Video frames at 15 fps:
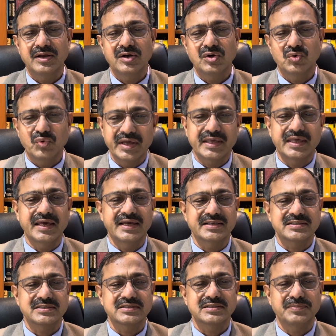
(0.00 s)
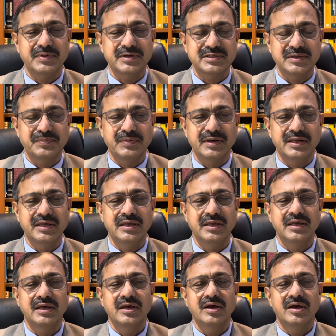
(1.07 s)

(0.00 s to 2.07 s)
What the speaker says: to a case specifically